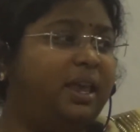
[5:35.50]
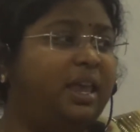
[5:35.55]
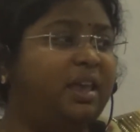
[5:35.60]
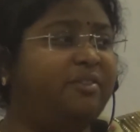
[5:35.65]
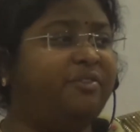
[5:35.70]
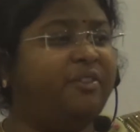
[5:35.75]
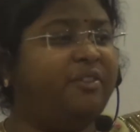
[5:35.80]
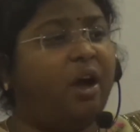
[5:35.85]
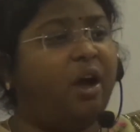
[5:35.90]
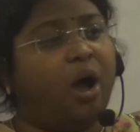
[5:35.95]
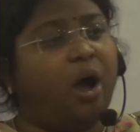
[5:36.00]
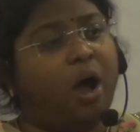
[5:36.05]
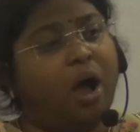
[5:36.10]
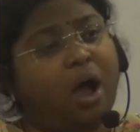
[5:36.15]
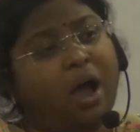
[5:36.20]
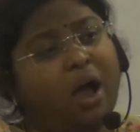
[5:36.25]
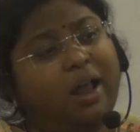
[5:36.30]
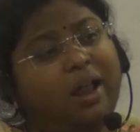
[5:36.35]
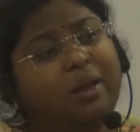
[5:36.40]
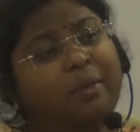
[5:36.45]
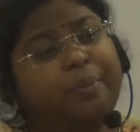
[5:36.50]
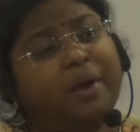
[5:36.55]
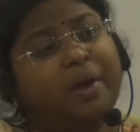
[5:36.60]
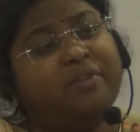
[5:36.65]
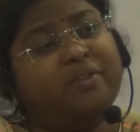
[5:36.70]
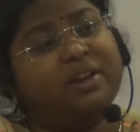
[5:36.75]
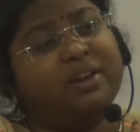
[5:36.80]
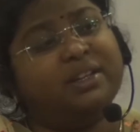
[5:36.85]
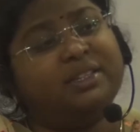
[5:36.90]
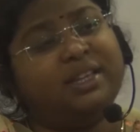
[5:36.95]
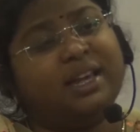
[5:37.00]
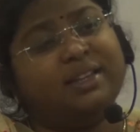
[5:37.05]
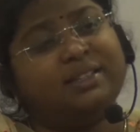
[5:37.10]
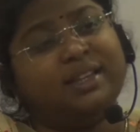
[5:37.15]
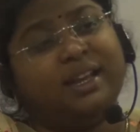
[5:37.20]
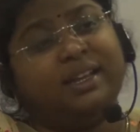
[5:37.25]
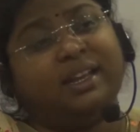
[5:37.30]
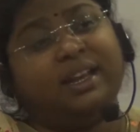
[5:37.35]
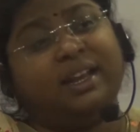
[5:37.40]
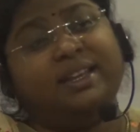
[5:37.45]
If all powers are
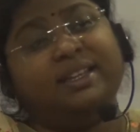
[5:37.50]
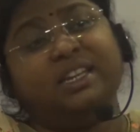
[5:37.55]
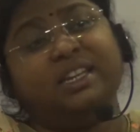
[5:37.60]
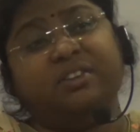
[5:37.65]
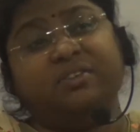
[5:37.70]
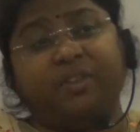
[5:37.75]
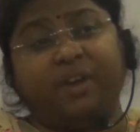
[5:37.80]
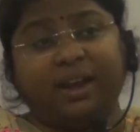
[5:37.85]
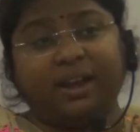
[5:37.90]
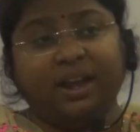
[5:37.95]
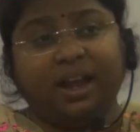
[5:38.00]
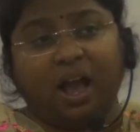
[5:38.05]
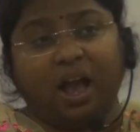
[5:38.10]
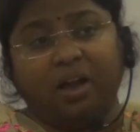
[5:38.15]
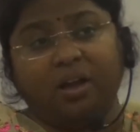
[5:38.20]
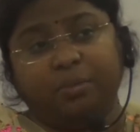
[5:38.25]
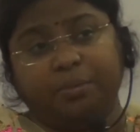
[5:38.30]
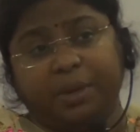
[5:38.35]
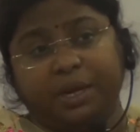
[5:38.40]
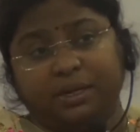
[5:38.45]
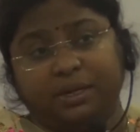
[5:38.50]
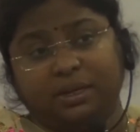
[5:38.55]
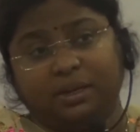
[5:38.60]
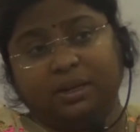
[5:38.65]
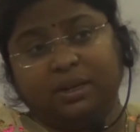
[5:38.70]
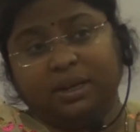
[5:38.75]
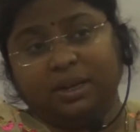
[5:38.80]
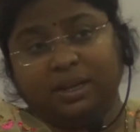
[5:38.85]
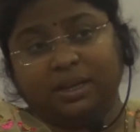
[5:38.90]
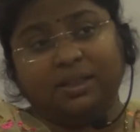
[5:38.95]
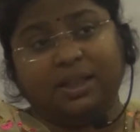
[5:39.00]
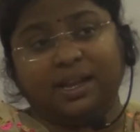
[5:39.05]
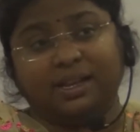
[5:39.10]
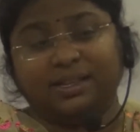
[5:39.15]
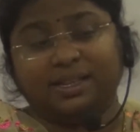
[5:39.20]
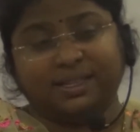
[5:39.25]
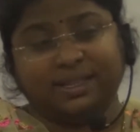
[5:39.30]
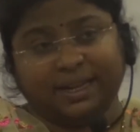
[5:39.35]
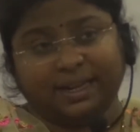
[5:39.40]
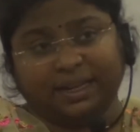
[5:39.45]
centralized in one government, that
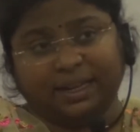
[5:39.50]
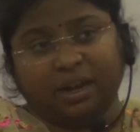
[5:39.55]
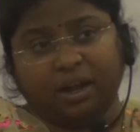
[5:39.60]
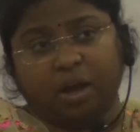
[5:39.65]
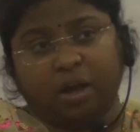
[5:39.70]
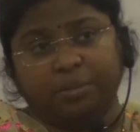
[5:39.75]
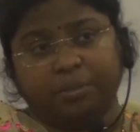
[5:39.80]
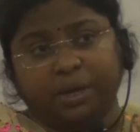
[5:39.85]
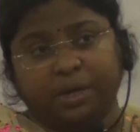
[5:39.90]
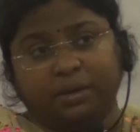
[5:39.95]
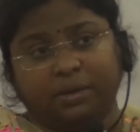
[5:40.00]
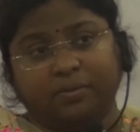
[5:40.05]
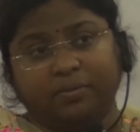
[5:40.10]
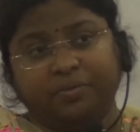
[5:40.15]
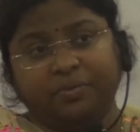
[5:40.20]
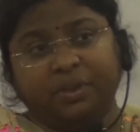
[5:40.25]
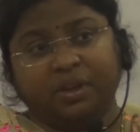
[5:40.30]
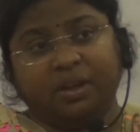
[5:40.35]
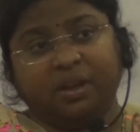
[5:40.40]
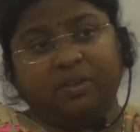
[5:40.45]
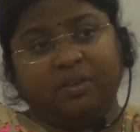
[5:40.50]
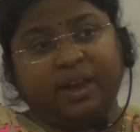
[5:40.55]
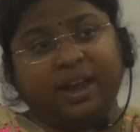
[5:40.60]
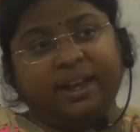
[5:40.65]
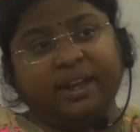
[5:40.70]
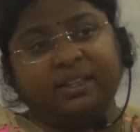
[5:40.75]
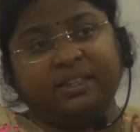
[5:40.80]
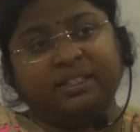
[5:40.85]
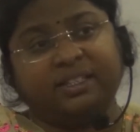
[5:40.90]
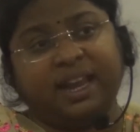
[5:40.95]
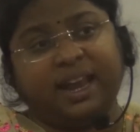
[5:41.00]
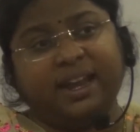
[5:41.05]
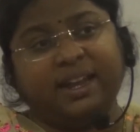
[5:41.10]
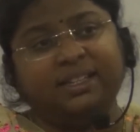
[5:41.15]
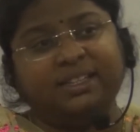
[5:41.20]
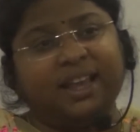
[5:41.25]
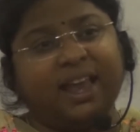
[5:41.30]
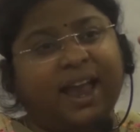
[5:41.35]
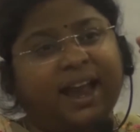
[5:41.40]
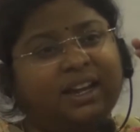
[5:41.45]
is the central government, and
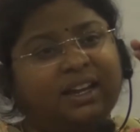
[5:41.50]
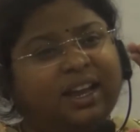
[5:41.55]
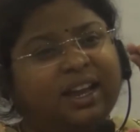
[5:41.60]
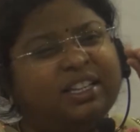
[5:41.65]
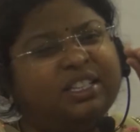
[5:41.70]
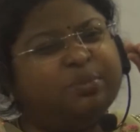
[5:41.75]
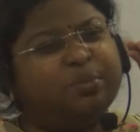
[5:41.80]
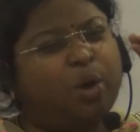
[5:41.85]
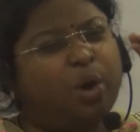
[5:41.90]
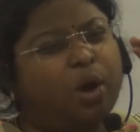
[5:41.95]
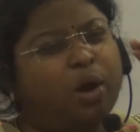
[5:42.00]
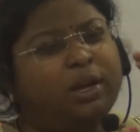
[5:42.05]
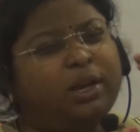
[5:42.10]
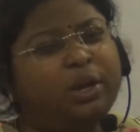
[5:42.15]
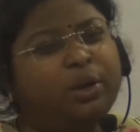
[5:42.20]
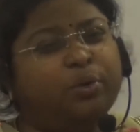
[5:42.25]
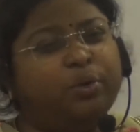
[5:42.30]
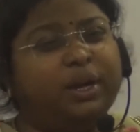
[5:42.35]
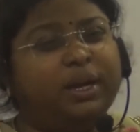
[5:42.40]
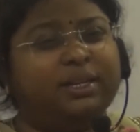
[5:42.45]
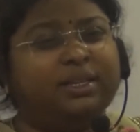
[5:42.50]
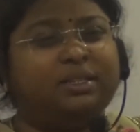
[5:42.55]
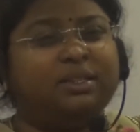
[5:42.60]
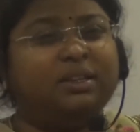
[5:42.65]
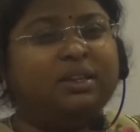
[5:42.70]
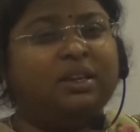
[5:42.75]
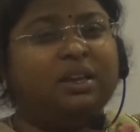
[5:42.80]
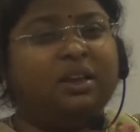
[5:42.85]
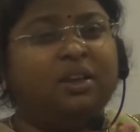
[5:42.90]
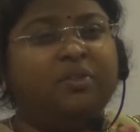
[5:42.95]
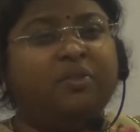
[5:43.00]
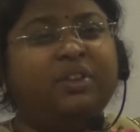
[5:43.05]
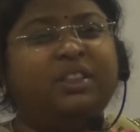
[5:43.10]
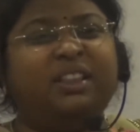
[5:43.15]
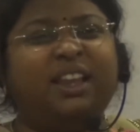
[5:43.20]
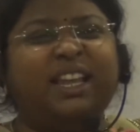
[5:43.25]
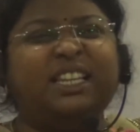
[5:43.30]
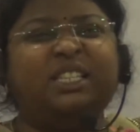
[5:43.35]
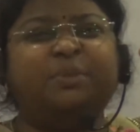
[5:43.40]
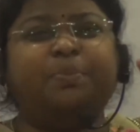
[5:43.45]
states act like small units with
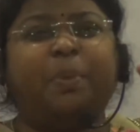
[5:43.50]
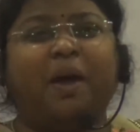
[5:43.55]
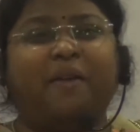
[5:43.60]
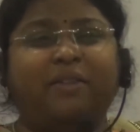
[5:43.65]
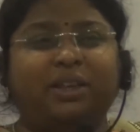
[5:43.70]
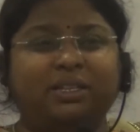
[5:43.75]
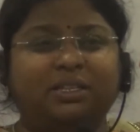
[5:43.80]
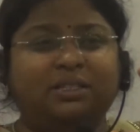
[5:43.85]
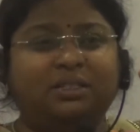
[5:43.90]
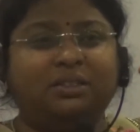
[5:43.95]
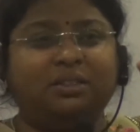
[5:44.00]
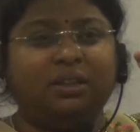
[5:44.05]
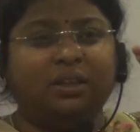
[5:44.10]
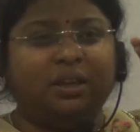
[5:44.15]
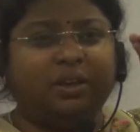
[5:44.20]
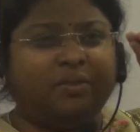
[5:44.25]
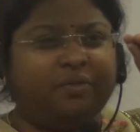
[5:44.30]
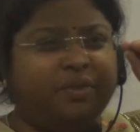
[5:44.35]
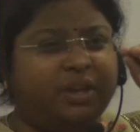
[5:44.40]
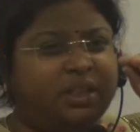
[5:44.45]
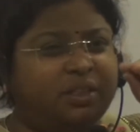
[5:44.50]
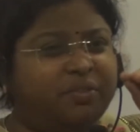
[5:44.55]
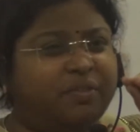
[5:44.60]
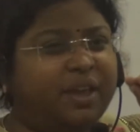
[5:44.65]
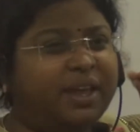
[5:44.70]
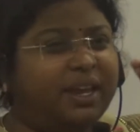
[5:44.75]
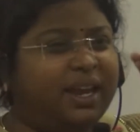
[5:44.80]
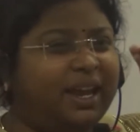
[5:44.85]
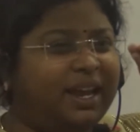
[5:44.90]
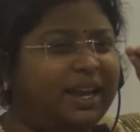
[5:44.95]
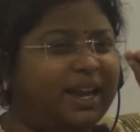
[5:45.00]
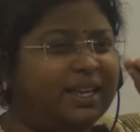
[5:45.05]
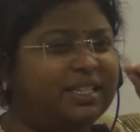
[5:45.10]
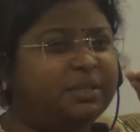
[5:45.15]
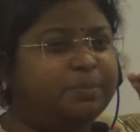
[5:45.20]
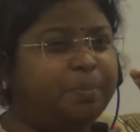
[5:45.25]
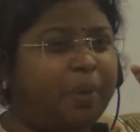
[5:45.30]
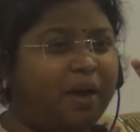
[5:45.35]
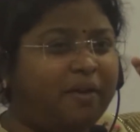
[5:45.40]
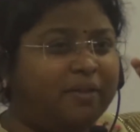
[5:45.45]
less powers, with very
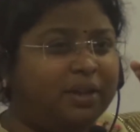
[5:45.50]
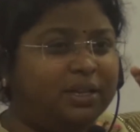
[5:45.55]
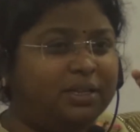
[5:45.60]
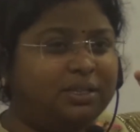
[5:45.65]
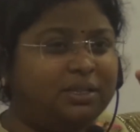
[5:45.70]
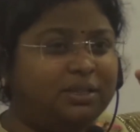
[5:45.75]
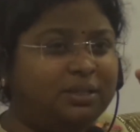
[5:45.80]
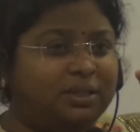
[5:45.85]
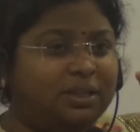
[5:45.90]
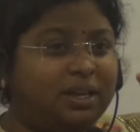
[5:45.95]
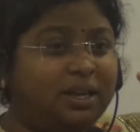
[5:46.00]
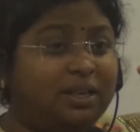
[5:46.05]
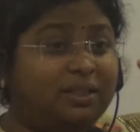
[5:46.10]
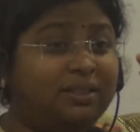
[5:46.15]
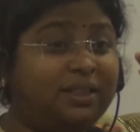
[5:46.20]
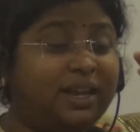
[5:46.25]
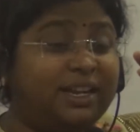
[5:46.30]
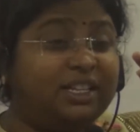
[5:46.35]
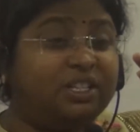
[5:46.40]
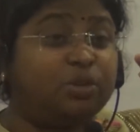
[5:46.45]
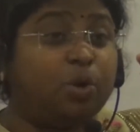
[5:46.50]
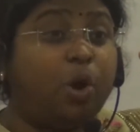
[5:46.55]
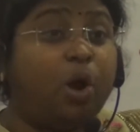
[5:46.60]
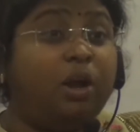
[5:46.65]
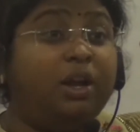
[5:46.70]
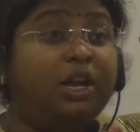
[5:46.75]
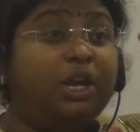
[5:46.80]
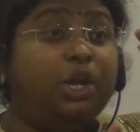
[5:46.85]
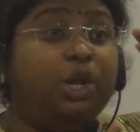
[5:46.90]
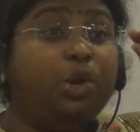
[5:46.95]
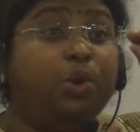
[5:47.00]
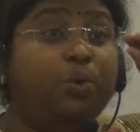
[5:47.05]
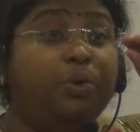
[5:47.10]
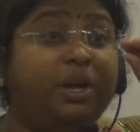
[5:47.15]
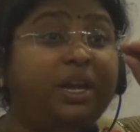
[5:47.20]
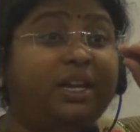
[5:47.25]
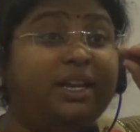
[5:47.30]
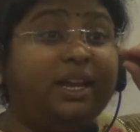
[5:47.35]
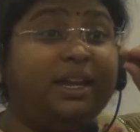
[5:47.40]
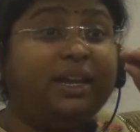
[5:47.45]
less powers, that is called
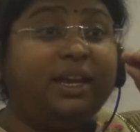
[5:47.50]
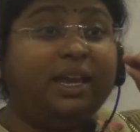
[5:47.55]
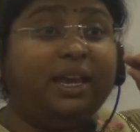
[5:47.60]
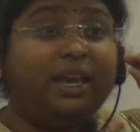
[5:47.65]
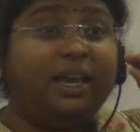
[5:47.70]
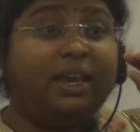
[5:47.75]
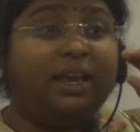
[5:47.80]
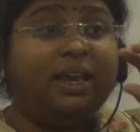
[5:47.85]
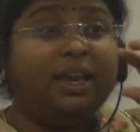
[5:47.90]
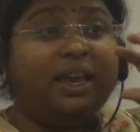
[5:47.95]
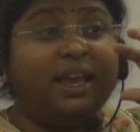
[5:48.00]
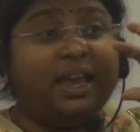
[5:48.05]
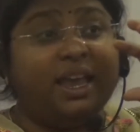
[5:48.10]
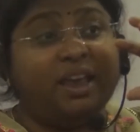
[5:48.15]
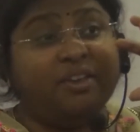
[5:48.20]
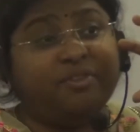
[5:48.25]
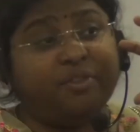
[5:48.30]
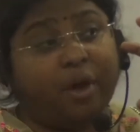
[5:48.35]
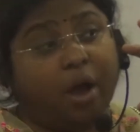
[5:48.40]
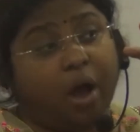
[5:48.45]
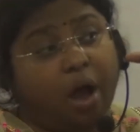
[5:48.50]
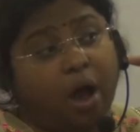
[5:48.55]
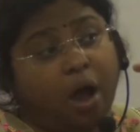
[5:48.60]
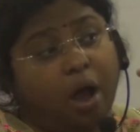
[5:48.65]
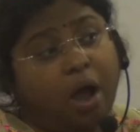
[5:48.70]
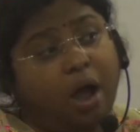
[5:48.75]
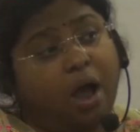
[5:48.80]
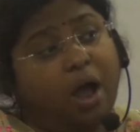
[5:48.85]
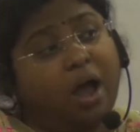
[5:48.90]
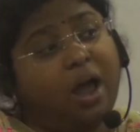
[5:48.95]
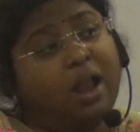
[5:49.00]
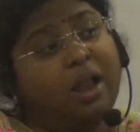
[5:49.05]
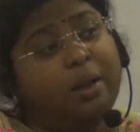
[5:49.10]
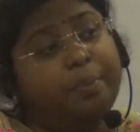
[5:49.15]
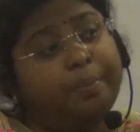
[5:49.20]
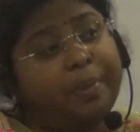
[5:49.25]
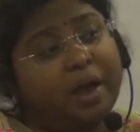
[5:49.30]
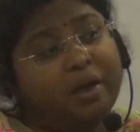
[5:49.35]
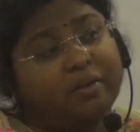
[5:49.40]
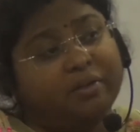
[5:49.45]
unitary. If
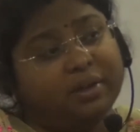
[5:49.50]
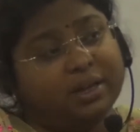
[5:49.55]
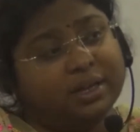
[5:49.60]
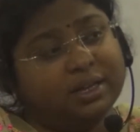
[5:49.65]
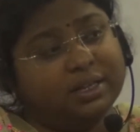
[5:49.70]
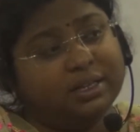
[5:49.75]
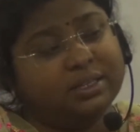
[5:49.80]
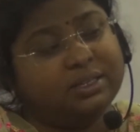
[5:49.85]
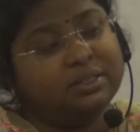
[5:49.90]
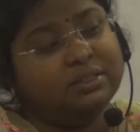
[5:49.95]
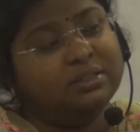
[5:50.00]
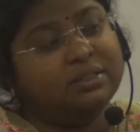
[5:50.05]
all powers